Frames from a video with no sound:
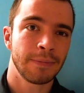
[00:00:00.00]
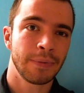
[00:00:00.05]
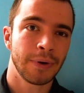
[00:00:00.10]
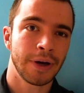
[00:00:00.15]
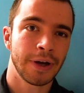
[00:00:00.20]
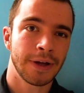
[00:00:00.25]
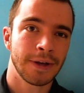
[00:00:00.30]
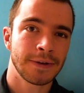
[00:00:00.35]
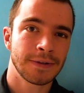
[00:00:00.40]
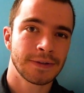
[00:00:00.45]

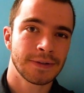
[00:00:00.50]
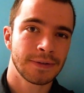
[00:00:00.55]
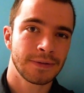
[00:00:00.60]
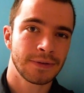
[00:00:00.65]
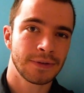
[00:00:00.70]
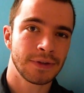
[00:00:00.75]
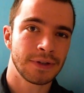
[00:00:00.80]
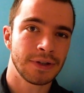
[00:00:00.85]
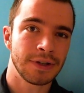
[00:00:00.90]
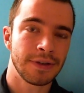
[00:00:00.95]
but
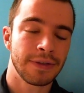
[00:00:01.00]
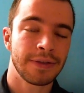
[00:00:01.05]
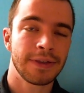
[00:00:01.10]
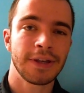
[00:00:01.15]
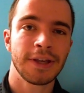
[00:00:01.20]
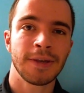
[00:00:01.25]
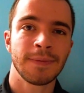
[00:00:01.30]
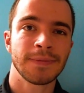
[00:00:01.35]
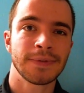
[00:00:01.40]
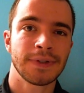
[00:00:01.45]
the
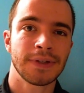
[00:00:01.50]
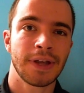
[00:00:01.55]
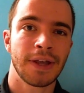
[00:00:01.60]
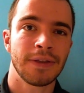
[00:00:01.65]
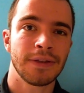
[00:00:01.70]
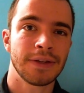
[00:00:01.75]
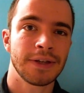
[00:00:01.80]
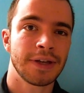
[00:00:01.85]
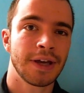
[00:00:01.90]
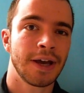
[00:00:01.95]
themes
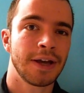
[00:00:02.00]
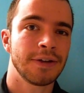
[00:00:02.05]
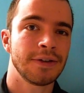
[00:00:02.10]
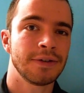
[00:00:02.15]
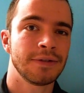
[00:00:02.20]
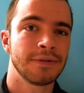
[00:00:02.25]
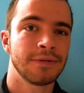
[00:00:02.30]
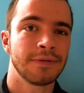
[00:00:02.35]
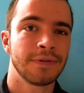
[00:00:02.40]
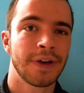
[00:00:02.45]
and the kind
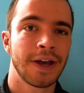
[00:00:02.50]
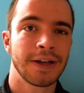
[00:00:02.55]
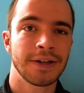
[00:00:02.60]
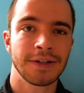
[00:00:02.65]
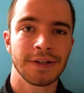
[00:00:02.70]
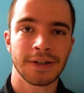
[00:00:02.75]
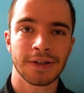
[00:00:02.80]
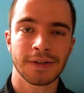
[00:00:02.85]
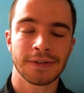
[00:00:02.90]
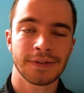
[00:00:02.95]
of
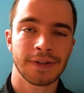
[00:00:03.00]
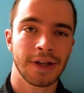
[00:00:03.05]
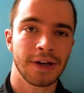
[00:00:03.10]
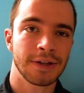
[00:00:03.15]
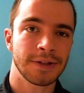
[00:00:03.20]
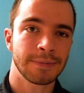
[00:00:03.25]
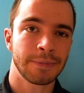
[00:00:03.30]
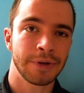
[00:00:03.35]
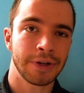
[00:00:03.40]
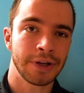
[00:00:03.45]
ideas that
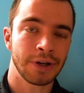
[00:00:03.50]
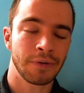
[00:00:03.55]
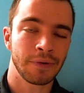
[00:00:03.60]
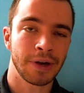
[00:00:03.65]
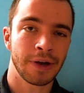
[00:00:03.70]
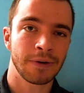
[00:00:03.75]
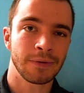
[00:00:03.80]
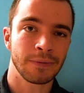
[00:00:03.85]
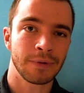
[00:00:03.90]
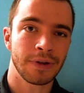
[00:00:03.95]
it's playing
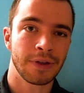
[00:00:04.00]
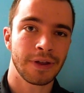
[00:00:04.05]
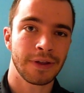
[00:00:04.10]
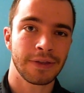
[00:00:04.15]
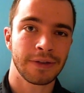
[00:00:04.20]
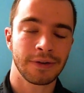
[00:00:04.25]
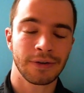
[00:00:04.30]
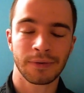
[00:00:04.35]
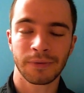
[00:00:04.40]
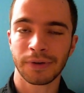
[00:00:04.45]
around with I
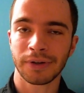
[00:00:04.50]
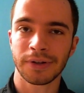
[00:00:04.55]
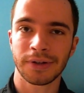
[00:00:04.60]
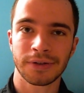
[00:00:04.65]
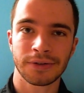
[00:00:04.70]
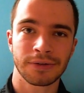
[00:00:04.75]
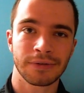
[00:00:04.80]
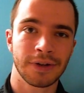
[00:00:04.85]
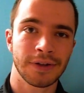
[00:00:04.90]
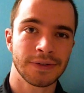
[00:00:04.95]
think are really
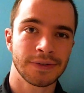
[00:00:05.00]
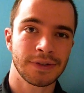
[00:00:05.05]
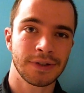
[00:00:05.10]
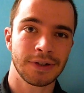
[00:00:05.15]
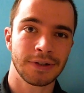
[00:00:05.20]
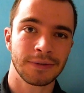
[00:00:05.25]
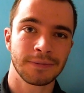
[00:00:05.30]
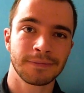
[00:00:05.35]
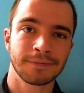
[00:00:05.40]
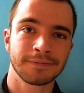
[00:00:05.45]

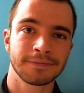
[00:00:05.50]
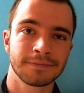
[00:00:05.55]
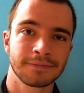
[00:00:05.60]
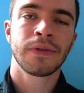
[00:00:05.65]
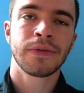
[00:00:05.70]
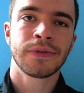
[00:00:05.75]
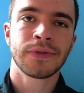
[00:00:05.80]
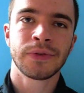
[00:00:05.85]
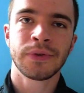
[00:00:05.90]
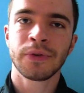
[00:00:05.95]
interesting.
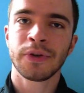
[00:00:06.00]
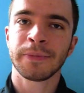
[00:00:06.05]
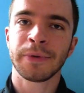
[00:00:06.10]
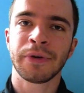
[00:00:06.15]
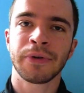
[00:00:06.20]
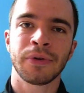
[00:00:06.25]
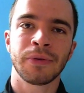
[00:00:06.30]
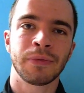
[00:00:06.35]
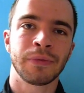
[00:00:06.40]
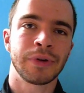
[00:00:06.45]

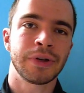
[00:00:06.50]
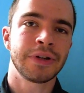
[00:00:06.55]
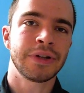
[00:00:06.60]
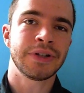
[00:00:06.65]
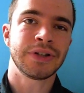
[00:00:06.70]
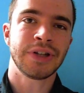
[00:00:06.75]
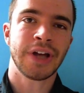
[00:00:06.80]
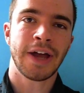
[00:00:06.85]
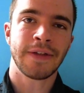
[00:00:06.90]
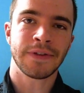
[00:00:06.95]
Tsukamoto really
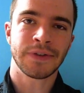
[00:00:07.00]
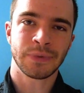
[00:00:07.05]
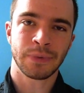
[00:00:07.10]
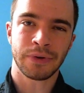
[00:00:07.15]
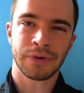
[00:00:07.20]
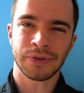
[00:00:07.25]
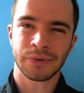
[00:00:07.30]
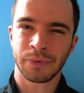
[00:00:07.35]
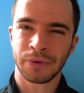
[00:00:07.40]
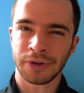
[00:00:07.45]
shot this
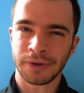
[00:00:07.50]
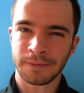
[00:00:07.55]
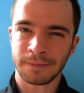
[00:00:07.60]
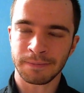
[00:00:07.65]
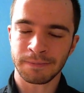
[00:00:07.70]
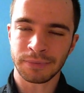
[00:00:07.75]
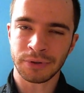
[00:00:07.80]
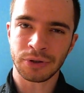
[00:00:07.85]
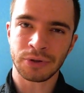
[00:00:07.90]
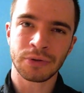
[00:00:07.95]
one in this really
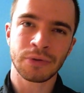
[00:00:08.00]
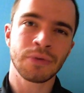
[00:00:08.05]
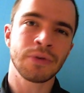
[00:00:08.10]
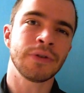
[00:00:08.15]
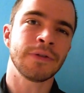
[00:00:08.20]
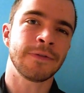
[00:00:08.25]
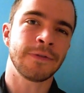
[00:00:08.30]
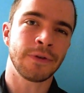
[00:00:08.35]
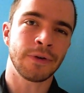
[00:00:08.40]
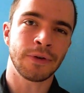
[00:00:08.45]

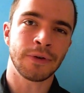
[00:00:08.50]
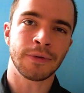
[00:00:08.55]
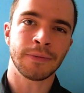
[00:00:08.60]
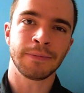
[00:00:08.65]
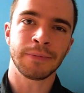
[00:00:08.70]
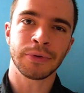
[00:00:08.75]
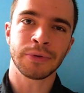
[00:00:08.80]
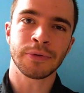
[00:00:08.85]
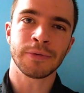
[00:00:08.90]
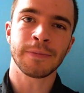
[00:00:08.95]
beautiful
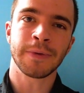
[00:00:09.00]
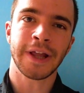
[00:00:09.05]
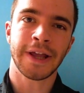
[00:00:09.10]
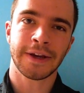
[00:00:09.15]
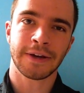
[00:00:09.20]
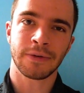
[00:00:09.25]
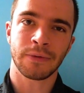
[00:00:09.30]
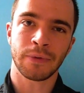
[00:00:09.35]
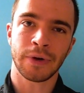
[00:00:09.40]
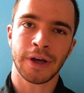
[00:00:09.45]
blue,
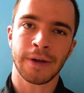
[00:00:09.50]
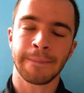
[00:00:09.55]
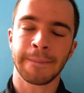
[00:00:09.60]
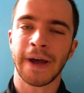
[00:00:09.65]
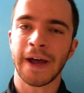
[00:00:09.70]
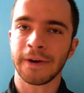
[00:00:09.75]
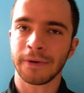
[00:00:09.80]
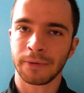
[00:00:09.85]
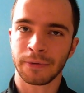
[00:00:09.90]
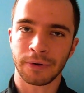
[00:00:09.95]
black, and white
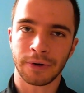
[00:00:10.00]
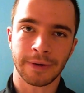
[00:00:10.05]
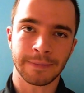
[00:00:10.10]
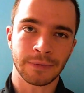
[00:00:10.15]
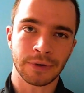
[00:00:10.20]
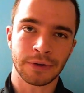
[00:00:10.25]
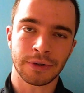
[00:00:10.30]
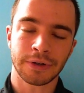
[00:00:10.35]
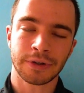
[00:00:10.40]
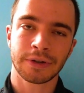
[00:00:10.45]

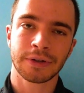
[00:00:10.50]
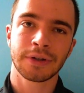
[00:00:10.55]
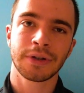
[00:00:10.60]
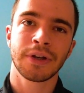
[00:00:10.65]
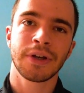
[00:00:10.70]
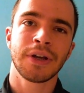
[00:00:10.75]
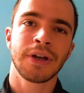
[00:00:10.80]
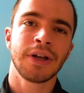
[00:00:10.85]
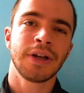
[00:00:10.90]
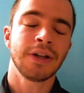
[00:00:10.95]
monochrome look.
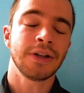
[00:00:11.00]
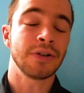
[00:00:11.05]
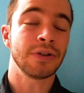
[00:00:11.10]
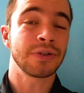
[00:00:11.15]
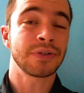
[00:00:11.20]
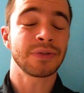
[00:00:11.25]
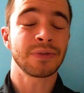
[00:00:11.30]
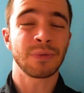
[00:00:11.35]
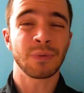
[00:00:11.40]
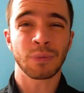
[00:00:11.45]
It
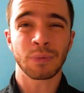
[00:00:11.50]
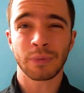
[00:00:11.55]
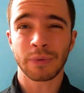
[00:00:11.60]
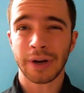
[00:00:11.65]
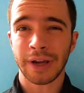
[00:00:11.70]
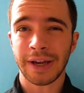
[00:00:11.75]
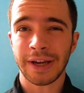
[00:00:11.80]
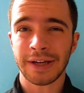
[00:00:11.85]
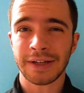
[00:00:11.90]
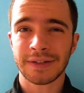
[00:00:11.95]
looks
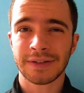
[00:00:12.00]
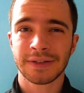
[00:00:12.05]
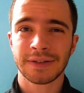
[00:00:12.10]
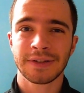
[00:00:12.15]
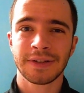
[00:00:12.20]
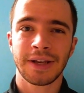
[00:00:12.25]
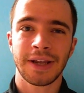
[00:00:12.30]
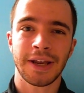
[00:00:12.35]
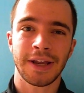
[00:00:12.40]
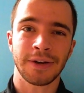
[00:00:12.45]
great,
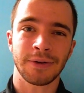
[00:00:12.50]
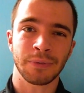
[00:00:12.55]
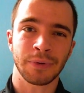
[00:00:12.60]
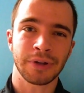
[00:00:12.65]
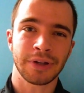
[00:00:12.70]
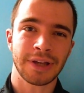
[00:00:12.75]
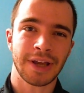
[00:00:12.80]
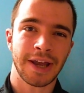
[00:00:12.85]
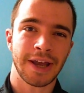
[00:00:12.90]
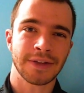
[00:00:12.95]
and it
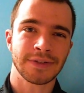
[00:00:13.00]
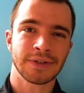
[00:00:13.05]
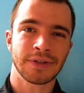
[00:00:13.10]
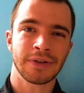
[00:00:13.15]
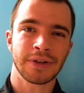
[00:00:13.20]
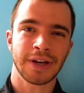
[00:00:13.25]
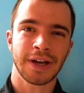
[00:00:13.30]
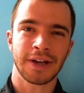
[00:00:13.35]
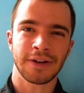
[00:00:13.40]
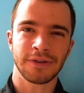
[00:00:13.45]
really adds to
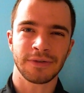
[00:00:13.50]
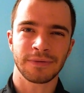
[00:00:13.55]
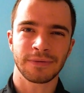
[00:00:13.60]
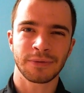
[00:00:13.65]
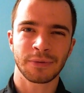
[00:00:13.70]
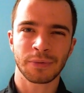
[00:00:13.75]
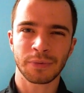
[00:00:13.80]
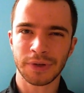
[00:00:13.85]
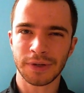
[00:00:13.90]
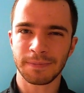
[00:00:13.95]
the kind of
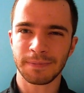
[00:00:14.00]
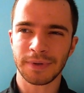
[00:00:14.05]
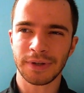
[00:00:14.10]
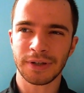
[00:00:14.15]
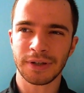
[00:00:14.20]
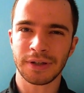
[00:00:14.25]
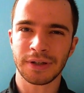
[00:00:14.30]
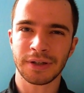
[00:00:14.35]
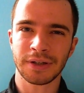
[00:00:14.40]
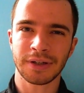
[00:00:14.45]

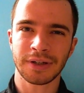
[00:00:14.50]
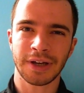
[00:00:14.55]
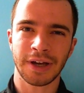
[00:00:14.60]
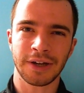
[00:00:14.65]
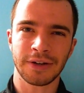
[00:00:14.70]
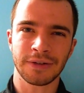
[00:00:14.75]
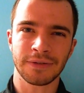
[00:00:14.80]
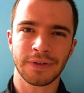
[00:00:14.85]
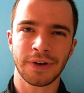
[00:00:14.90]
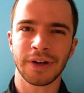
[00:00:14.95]
creepy,
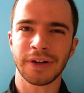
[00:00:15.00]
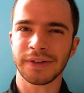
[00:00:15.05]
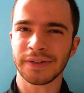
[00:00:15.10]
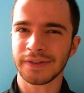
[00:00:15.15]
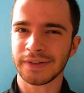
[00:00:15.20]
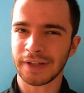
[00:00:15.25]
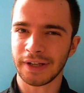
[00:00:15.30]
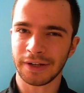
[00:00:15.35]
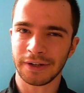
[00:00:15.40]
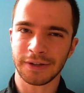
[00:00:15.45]
kind of
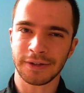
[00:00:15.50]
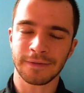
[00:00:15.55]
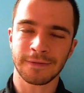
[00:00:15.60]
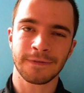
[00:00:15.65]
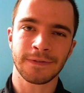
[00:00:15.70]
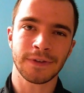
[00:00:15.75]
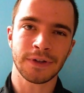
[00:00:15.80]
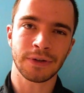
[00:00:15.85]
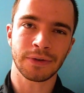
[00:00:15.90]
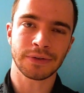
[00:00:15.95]
unsettling
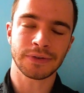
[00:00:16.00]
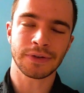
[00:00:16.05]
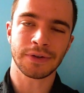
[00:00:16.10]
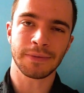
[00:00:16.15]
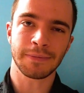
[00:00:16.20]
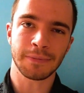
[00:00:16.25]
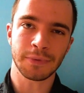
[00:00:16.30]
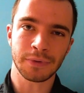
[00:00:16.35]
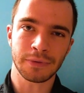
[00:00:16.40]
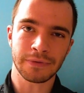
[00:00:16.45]
feel to
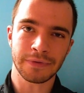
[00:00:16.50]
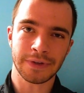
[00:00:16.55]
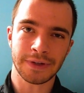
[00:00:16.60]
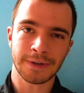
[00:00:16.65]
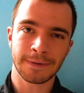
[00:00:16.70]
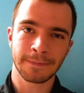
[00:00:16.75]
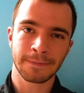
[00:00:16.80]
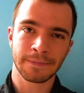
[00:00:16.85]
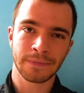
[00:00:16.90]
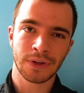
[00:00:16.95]
the
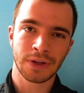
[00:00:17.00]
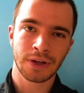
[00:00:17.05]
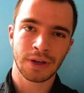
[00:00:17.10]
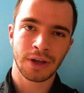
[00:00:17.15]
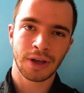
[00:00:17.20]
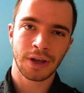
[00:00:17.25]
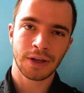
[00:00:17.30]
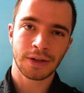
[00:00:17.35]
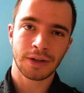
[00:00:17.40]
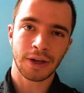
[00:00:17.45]
movie.
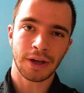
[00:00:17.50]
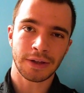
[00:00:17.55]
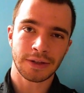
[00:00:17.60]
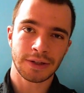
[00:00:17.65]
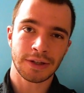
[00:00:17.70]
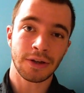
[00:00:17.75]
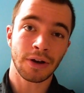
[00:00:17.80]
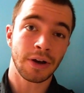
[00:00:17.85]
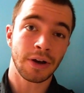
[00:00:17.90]
He